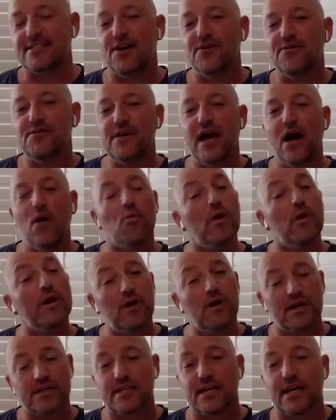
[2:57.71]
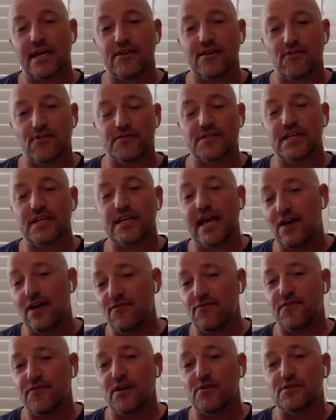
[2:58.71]
So yeah, we work together, obviously,
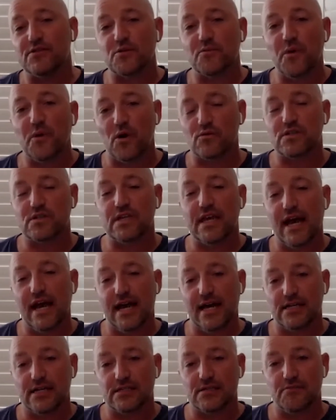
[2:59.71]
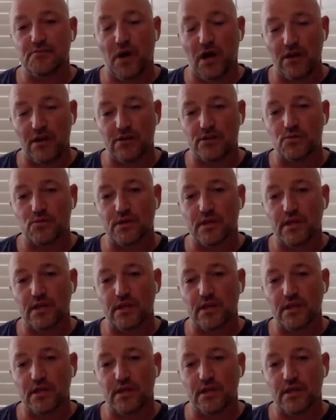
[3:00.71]
Everflow and Polti as partners